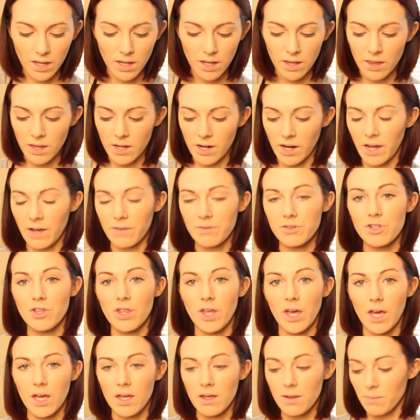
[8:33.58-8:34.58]
Okay, and then after
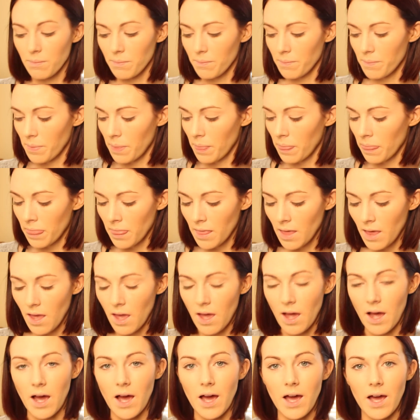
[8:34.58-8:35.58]
that,
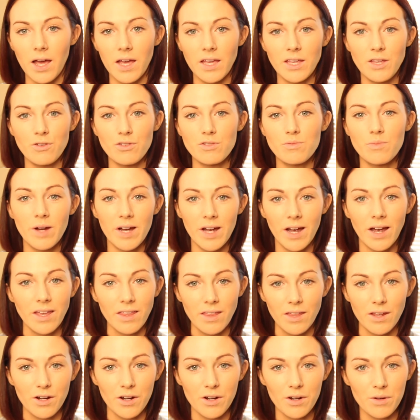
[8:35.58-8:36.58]
I use my
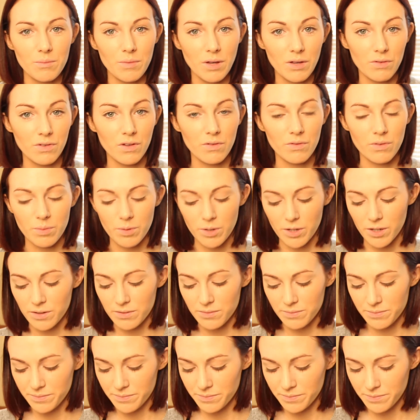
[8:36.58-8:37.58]
highlighter, my favorite
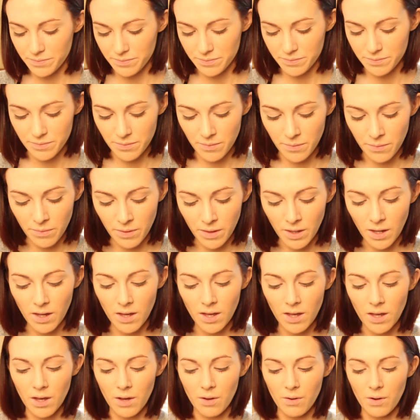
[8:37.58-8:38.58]
part.
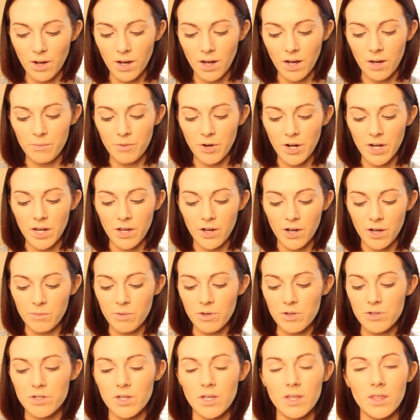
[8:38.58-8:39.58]
Right now I'm
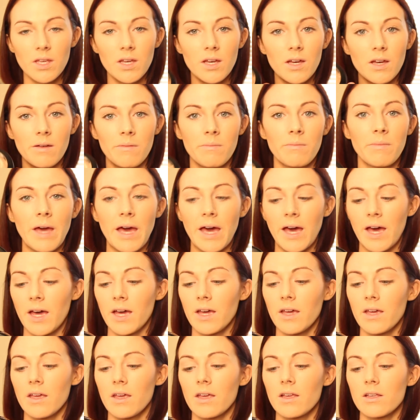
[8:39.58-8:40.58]
using the
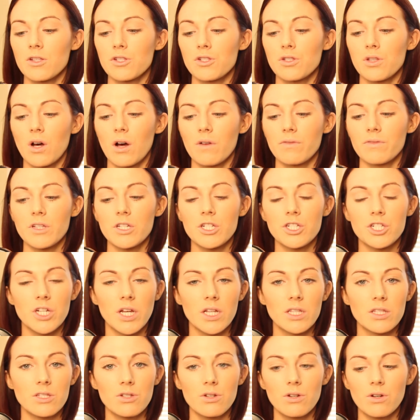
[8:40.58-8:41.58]
M.A.C Soft and
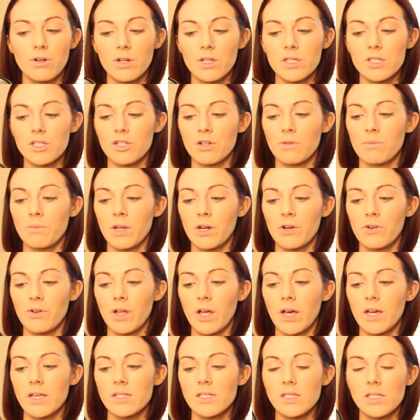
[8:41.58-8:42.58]
Gentle. It's their
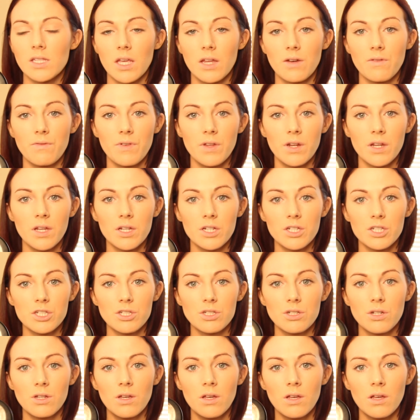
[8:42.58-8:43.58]
Mineralize
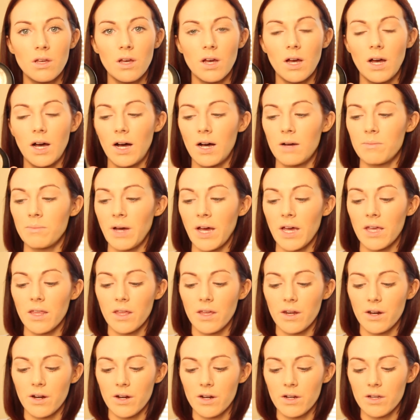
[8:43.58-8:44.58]
Skinfinish
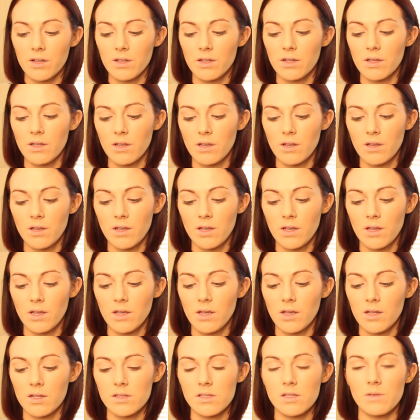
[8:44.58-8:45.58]
highlighter.
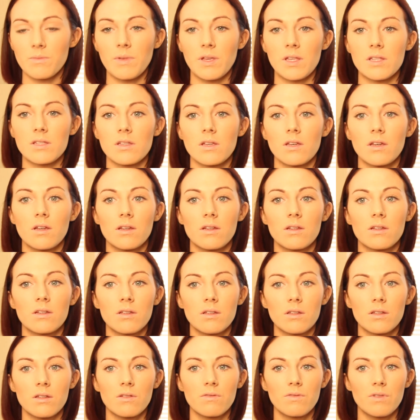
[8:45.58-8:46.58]
It's amazing.
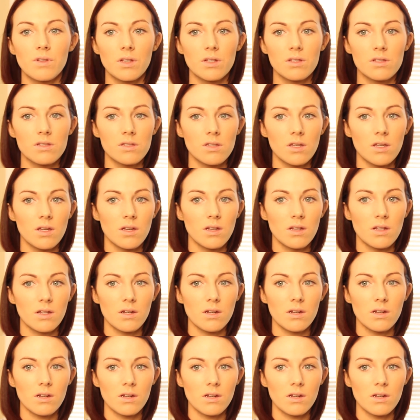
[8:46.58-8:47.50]
You can see it.